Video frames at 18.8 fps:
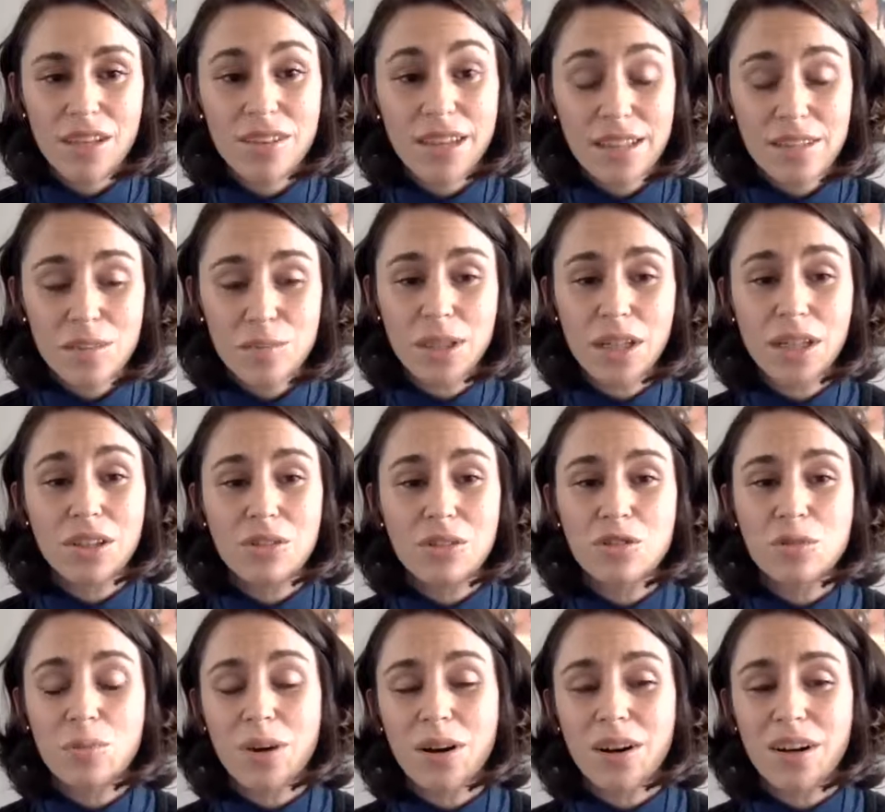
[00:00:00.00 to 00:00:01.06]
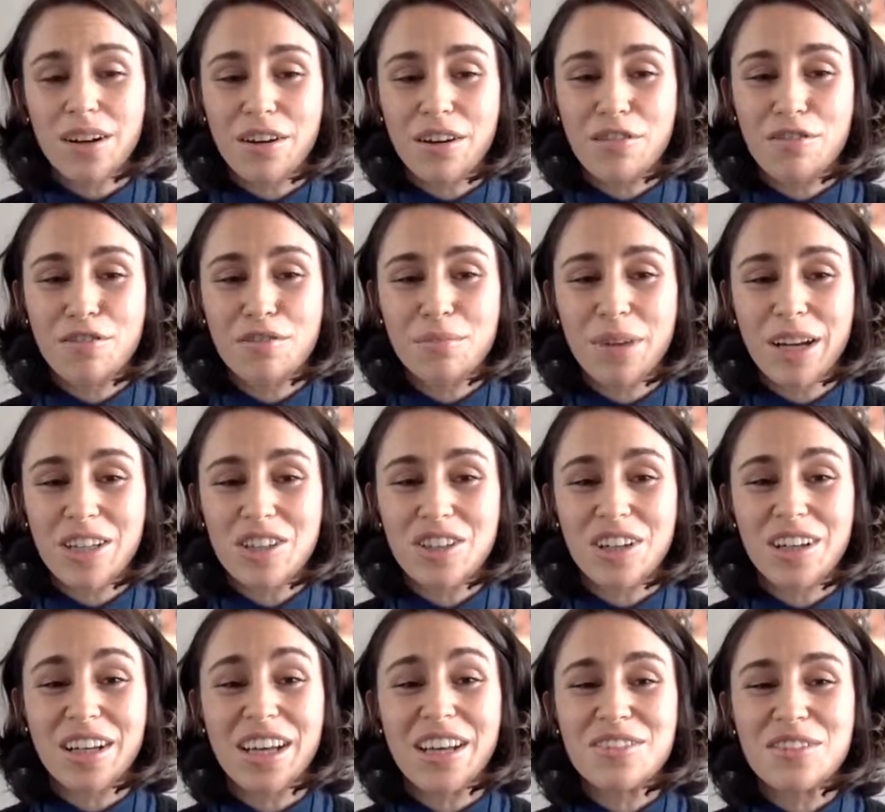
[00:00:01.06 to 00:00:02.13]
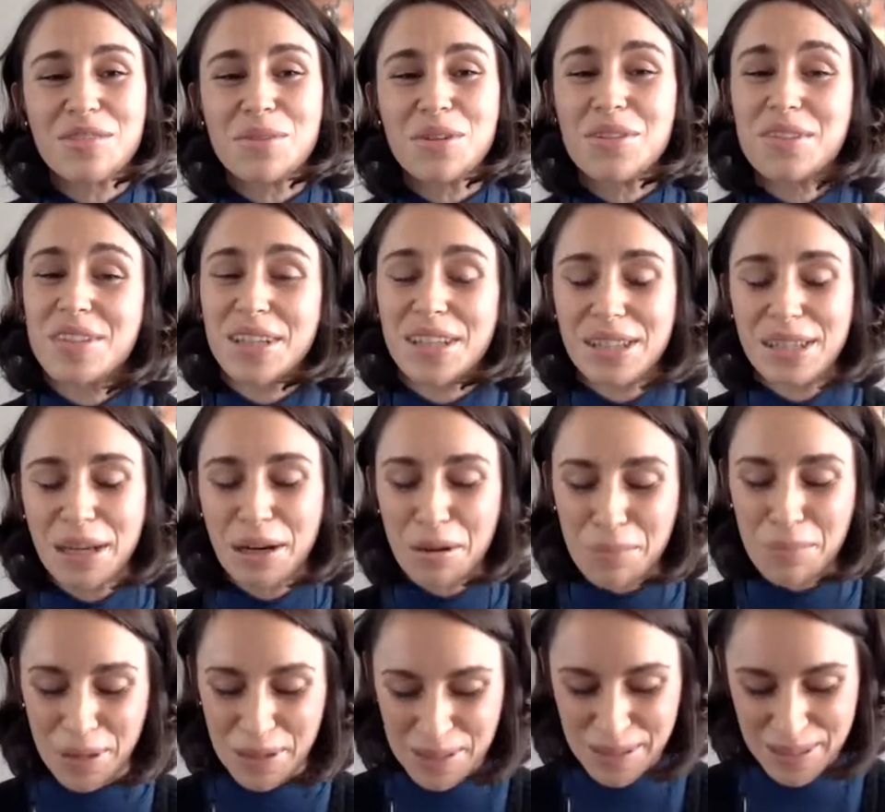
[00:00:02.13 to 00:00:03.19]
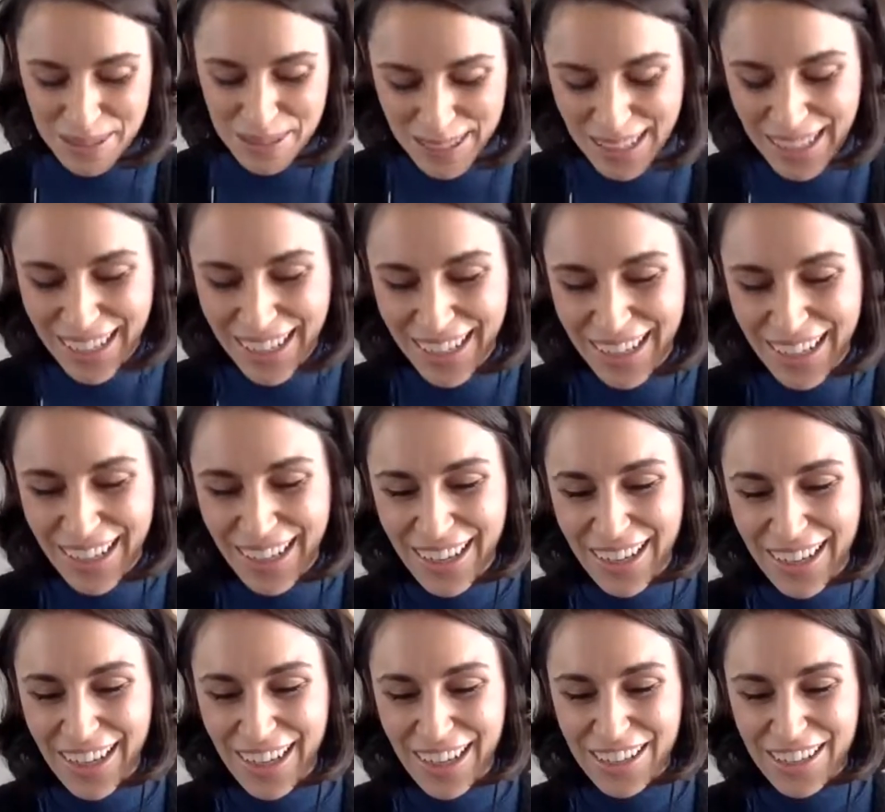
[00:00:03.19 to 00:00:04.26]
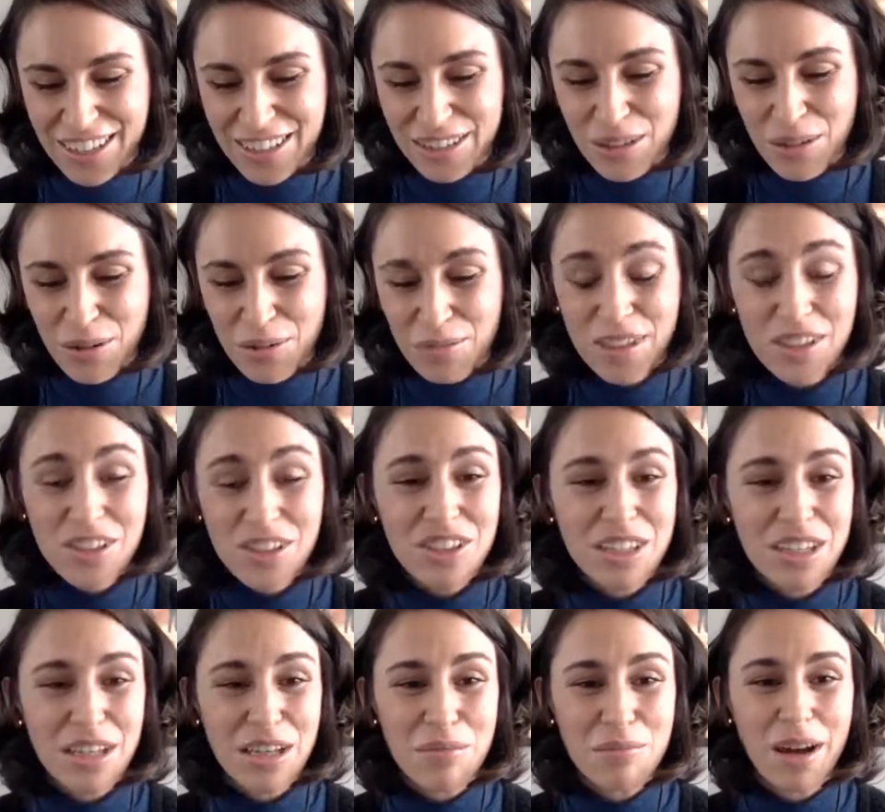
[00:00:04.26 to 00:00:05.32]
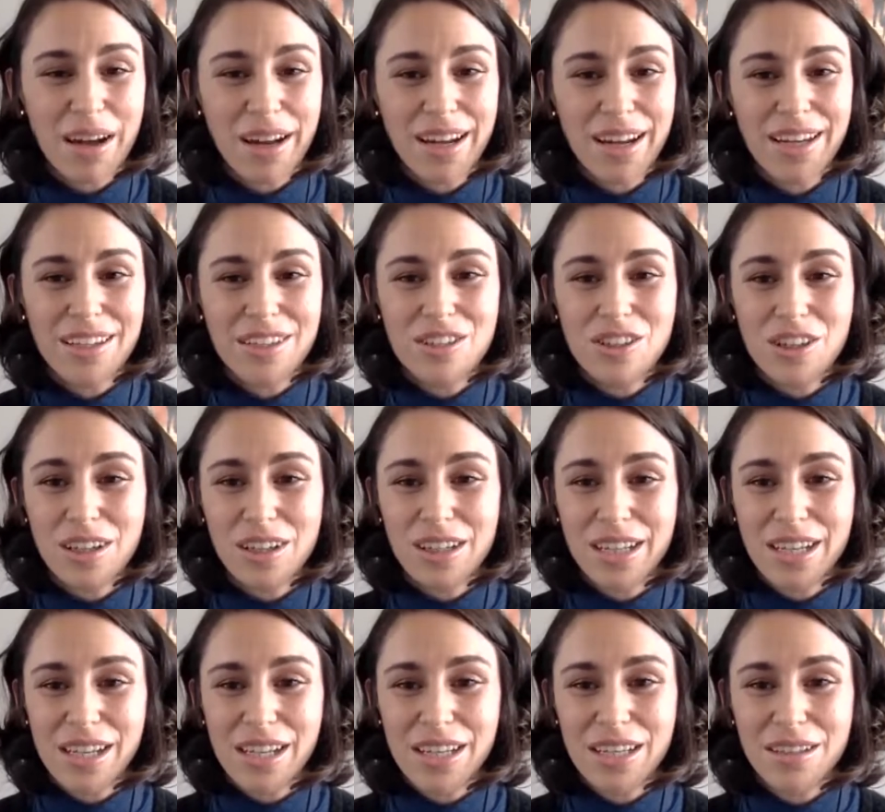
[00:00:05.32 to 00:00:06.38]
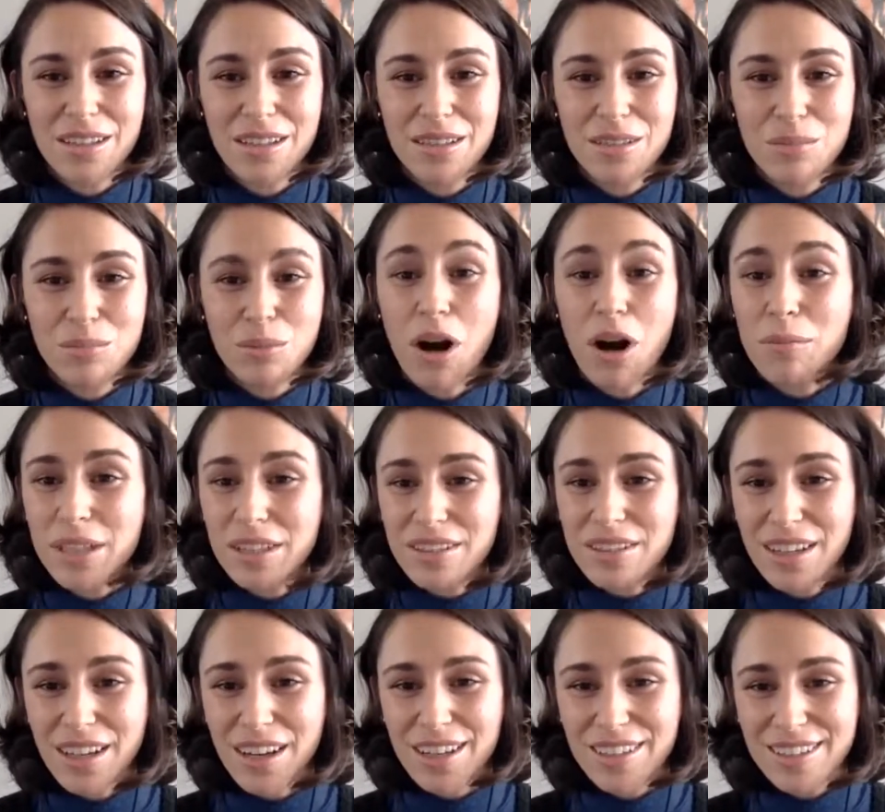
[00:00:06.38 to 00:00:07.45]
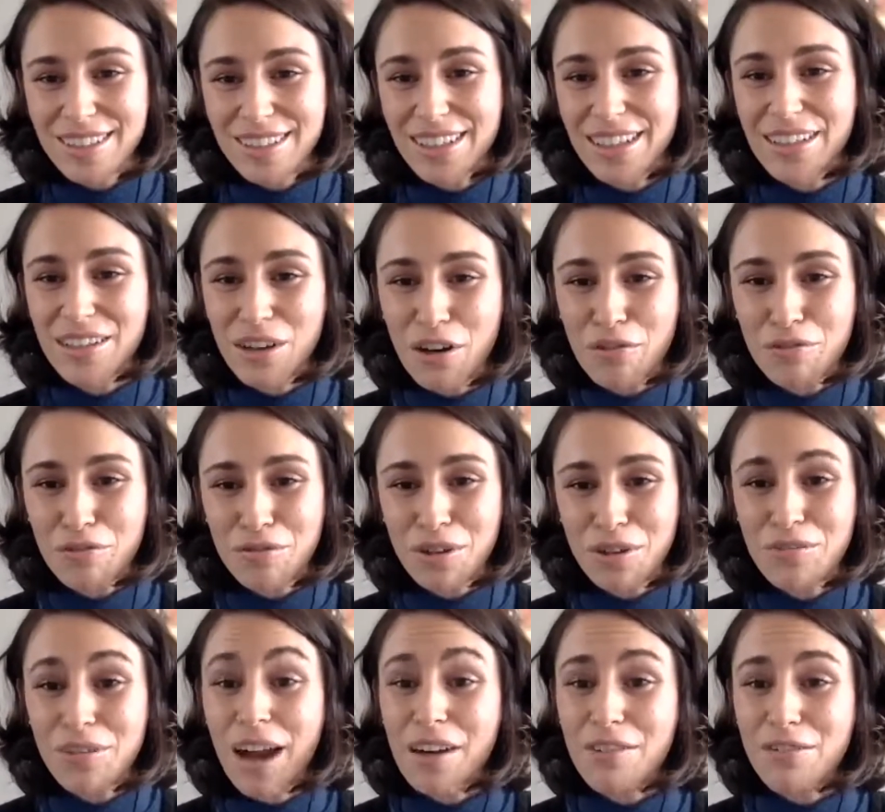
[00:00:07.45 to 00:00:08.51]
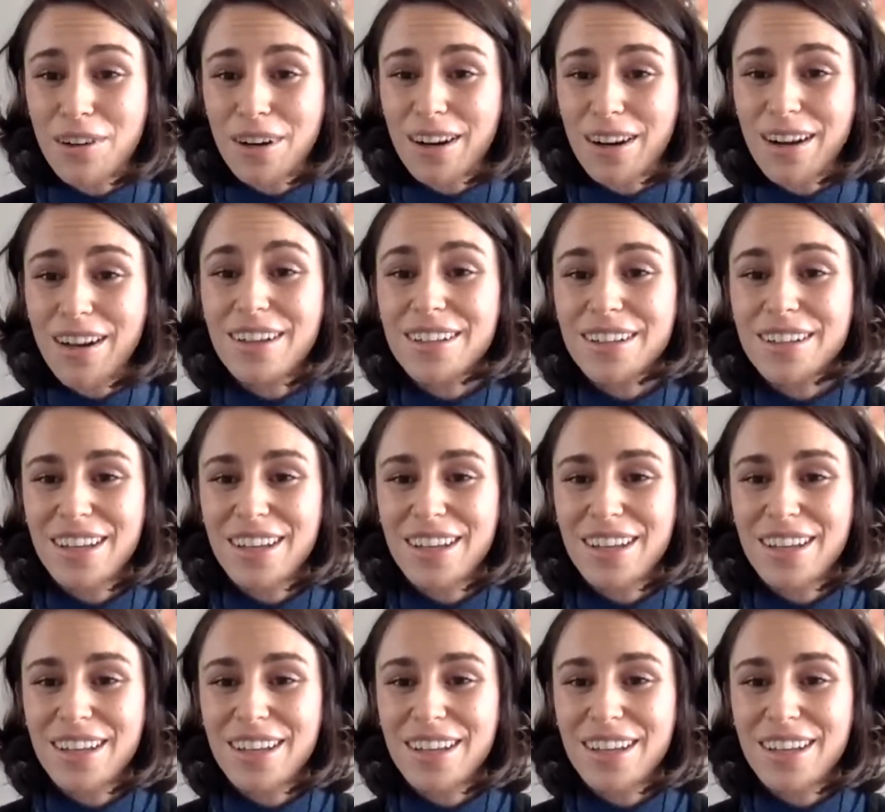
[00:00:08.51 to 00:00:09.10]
that's been a huge part of my journey as a music therapist. So eventually my journey brought me to the continent of Africa.